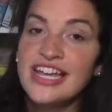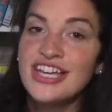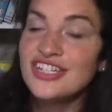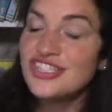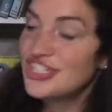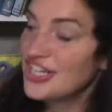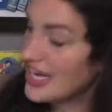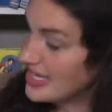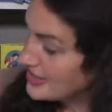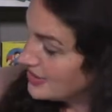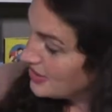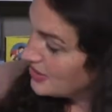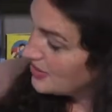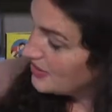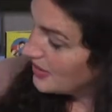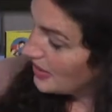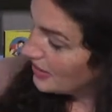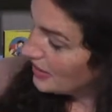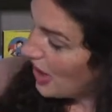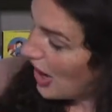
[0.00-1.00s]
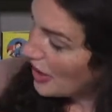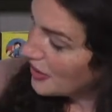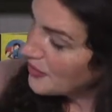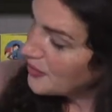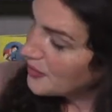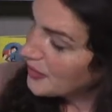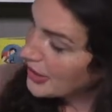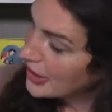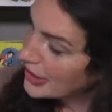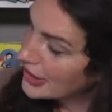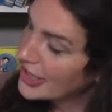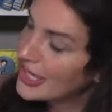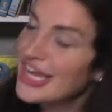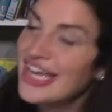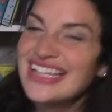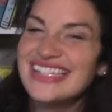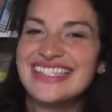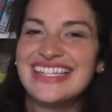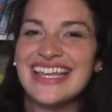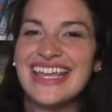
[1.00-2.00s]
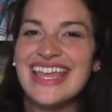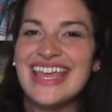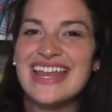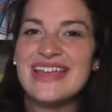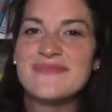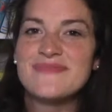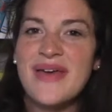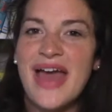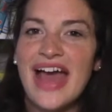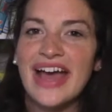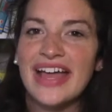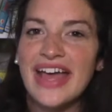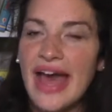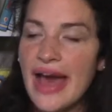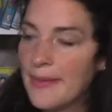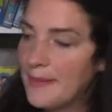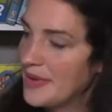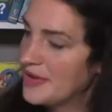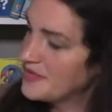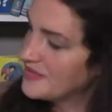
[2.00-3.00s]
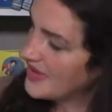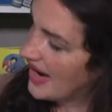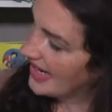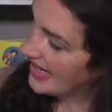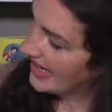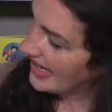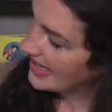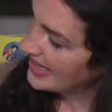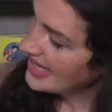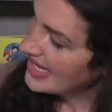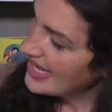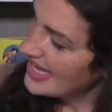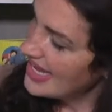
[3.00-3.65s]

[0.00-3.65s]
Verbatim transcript: She has to do a lot of work to get it back up and running